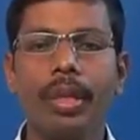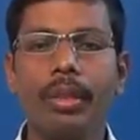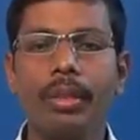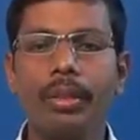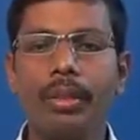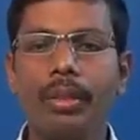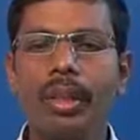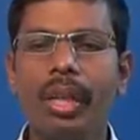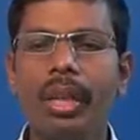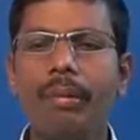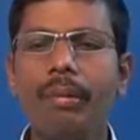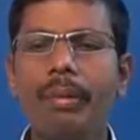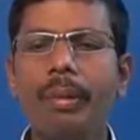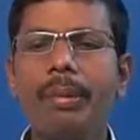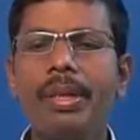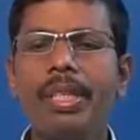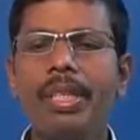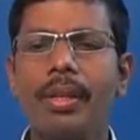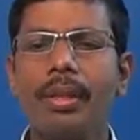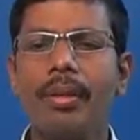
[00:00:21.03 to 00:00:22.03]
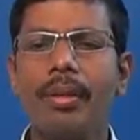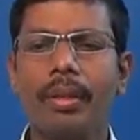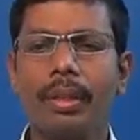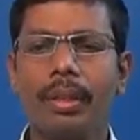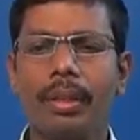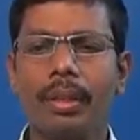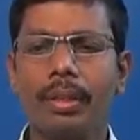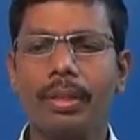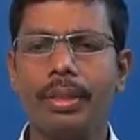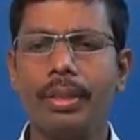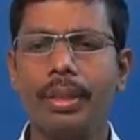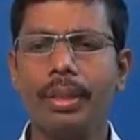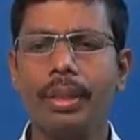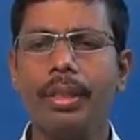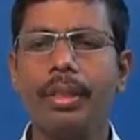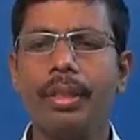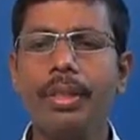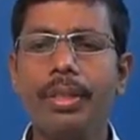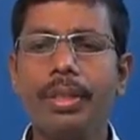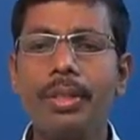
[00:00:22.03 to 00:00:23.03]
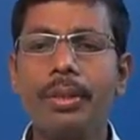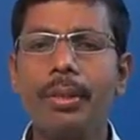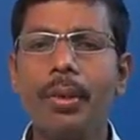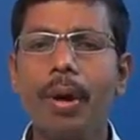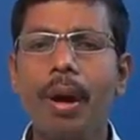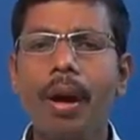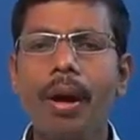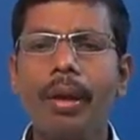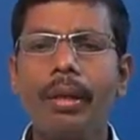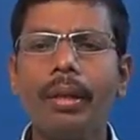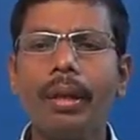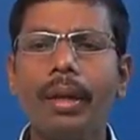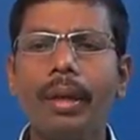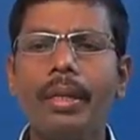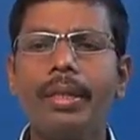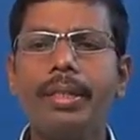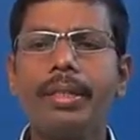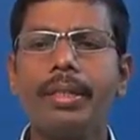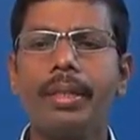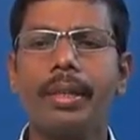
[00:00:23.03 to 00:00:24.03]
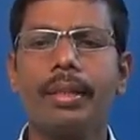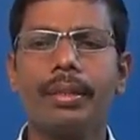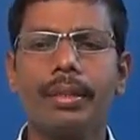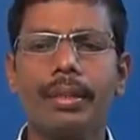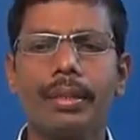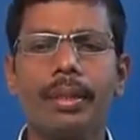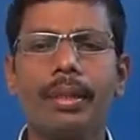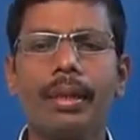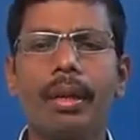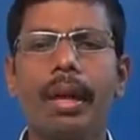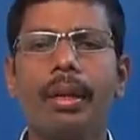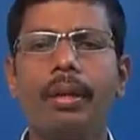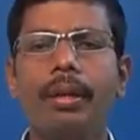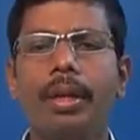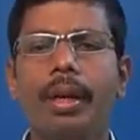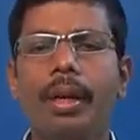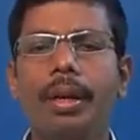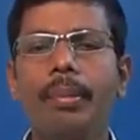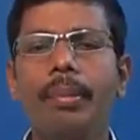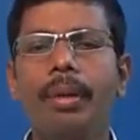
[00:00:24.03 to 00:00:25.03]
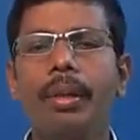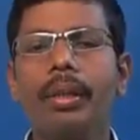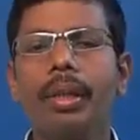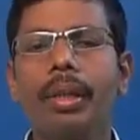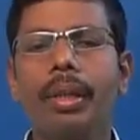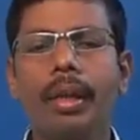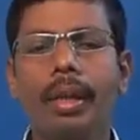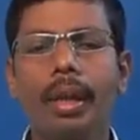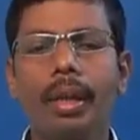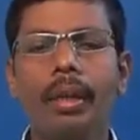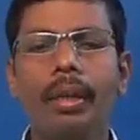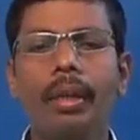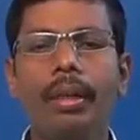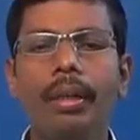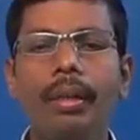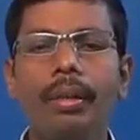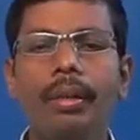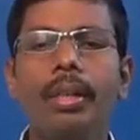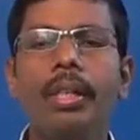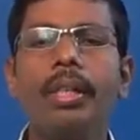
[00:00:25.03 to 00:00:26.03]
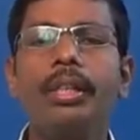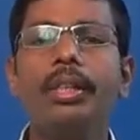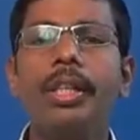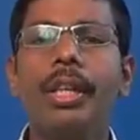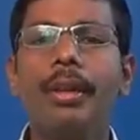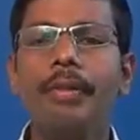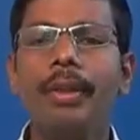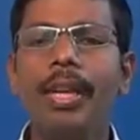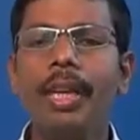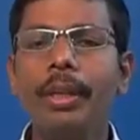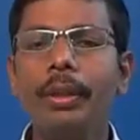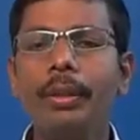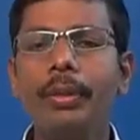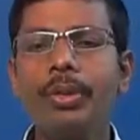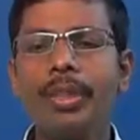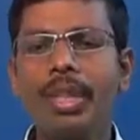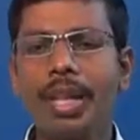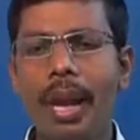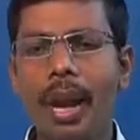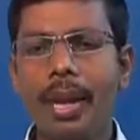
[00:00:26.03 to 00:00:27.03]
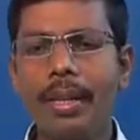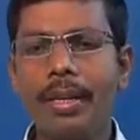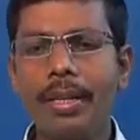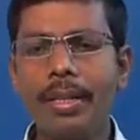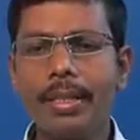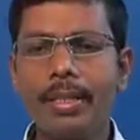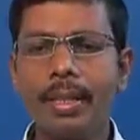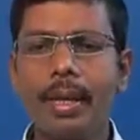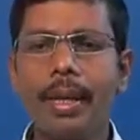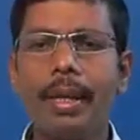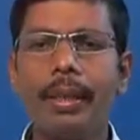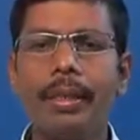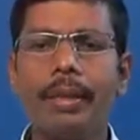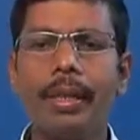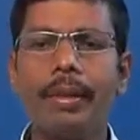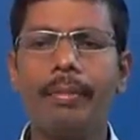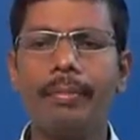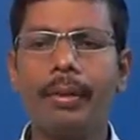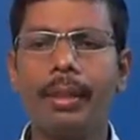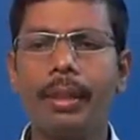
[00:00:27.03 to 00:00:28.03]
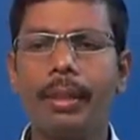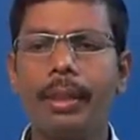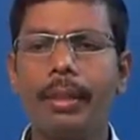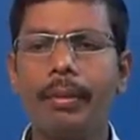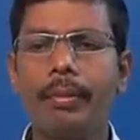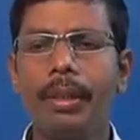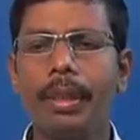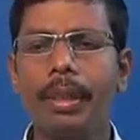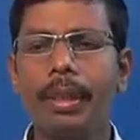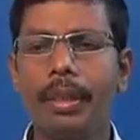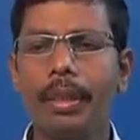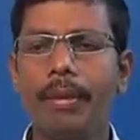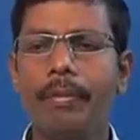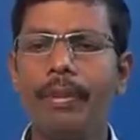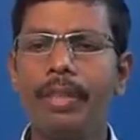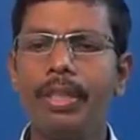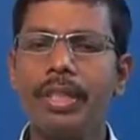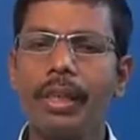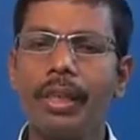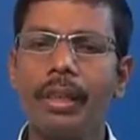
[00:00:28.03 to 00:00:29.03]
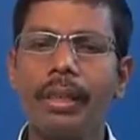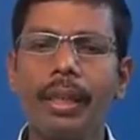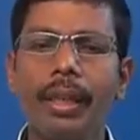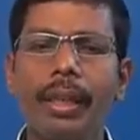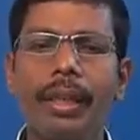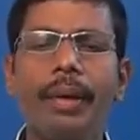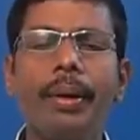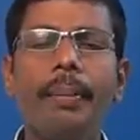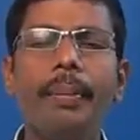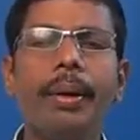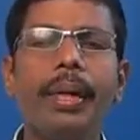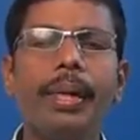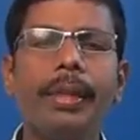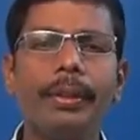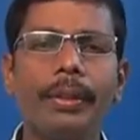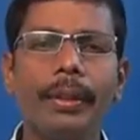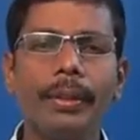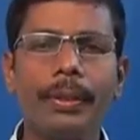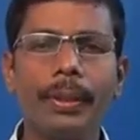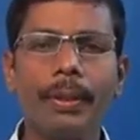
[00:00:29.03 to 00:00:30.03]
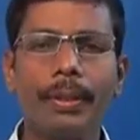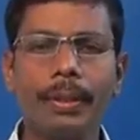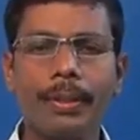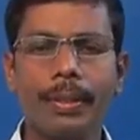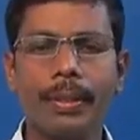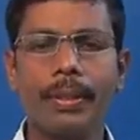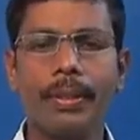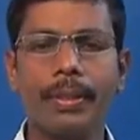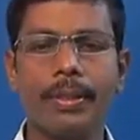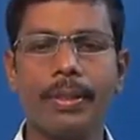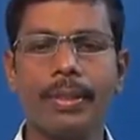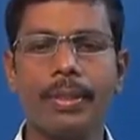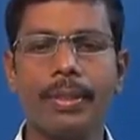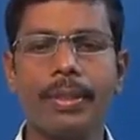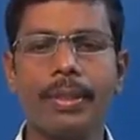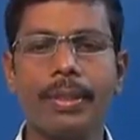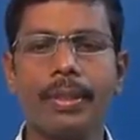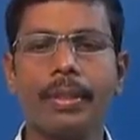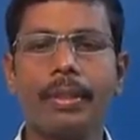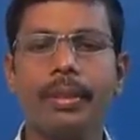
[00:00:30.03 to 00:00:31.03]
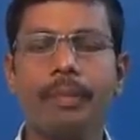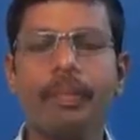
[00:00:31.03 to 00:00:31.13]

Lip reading: So information architecture is to organize, structure and label the content the way user understand, effectively, efficiently complete the tasks.